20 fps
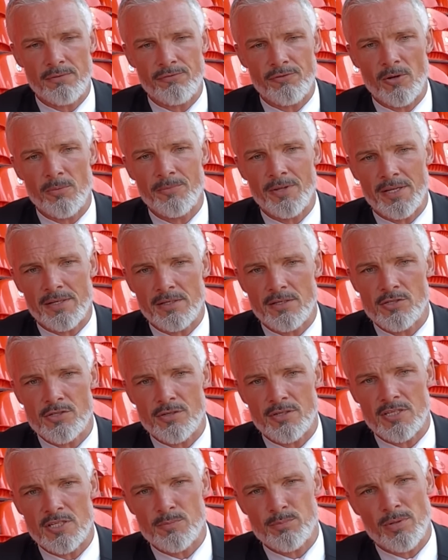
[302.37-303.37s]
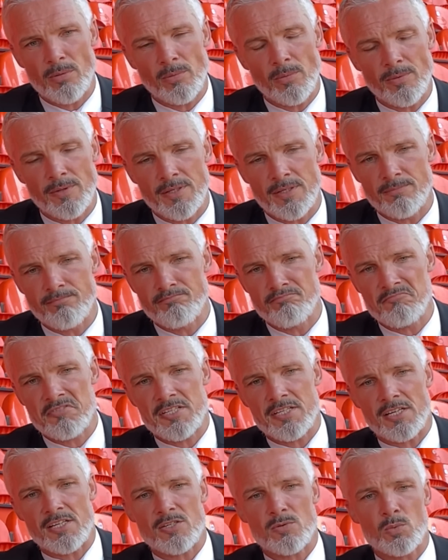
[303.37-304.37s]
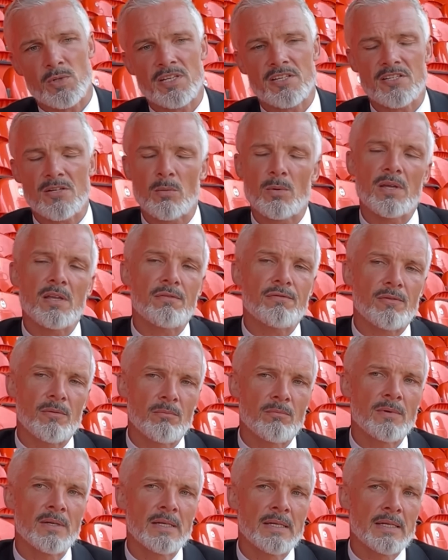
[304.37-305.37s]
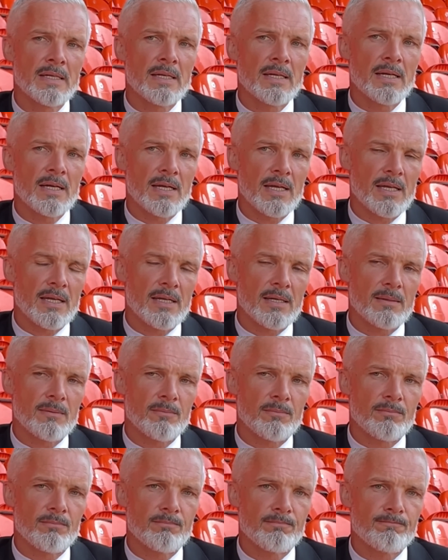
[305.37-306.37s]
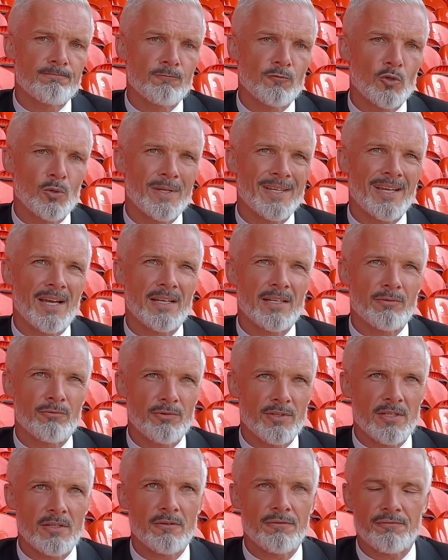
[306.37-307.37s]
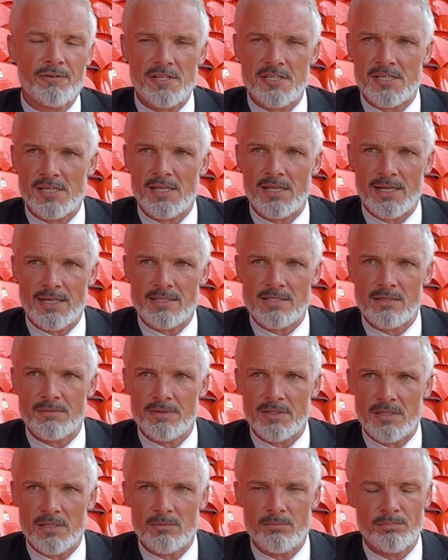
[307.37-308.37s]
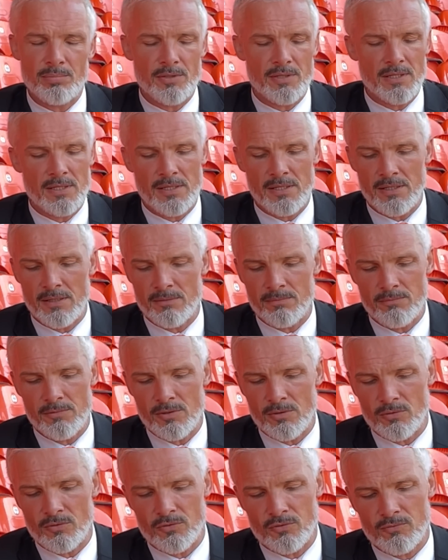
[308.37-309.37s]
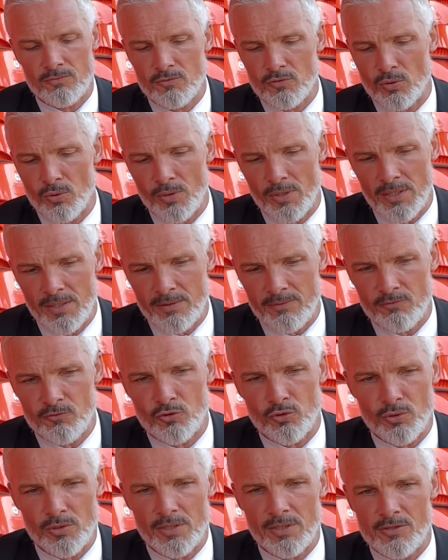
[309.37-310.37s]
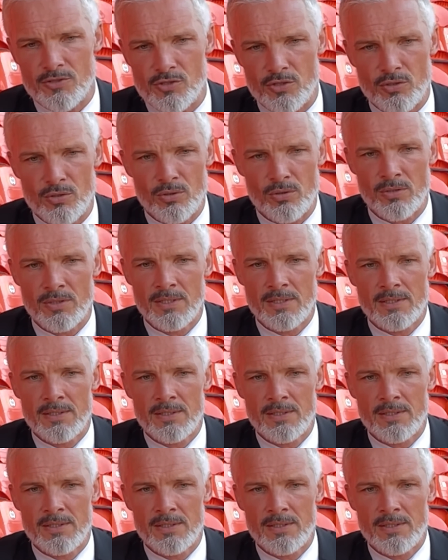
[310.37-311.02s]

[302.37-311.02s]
from that injury. He's probably 6 weeks away from doing any real physical activity. But, you know, Tony, 2 years ago,